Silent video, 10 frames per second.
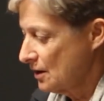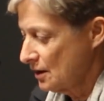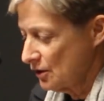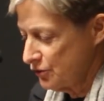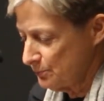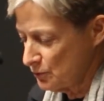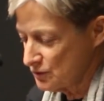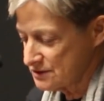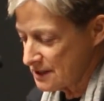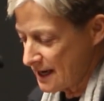The
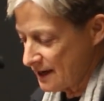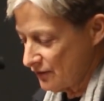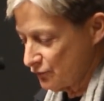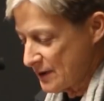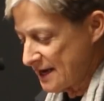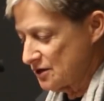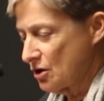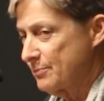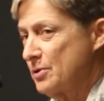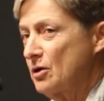books I have read are
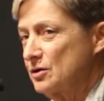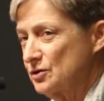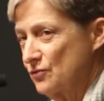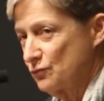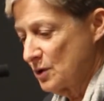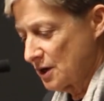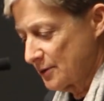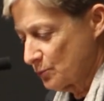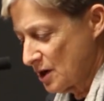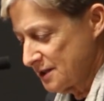part of what I
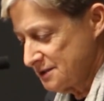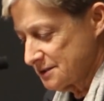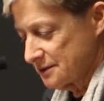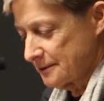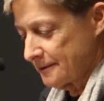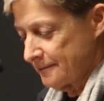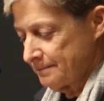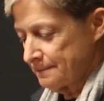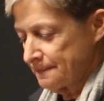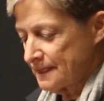write,
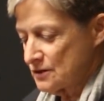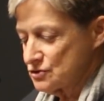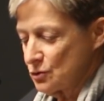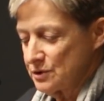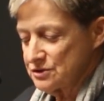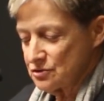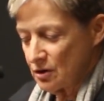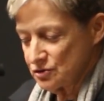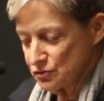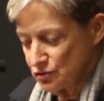so it is
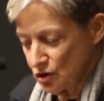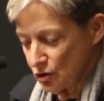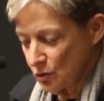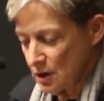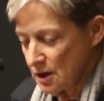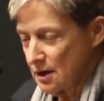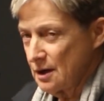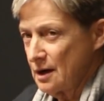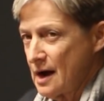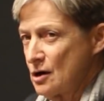hard to know
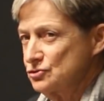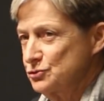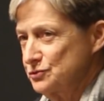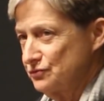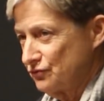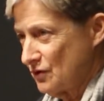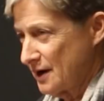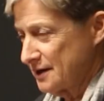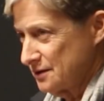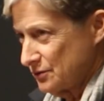how to
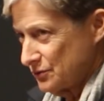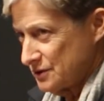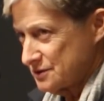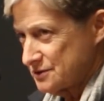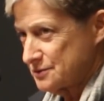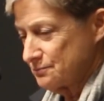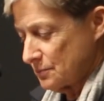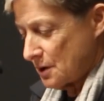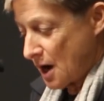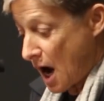define this
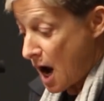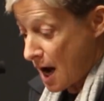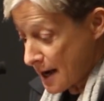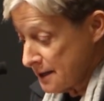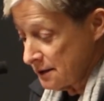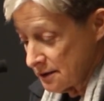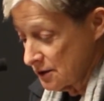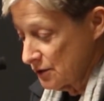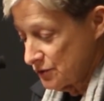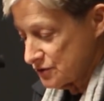I,
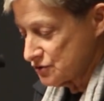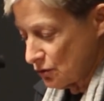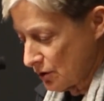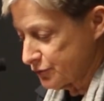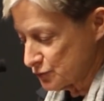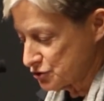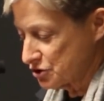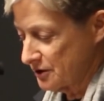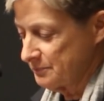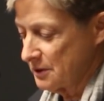this
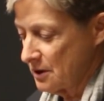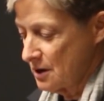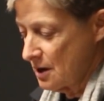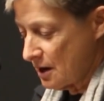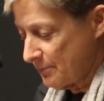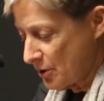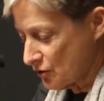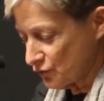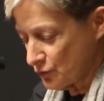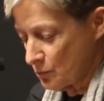authorship, apart
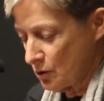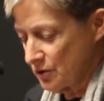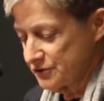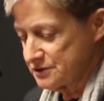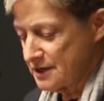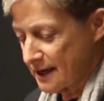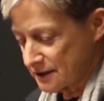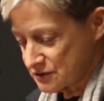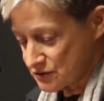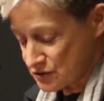from all the
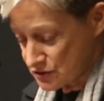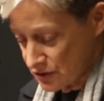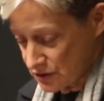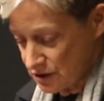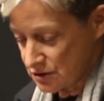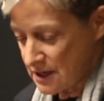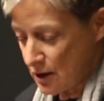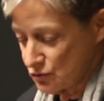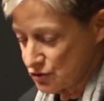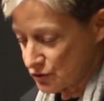texts, the
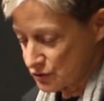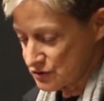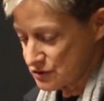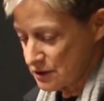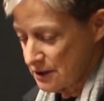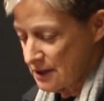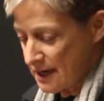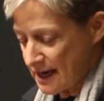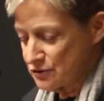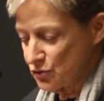encounters,
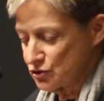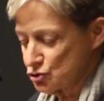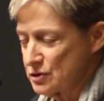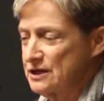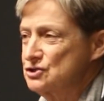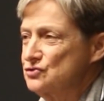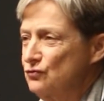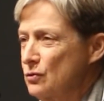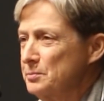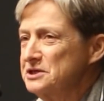and the
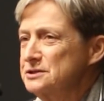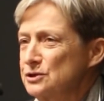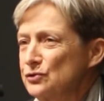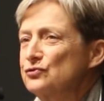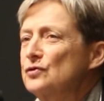transformative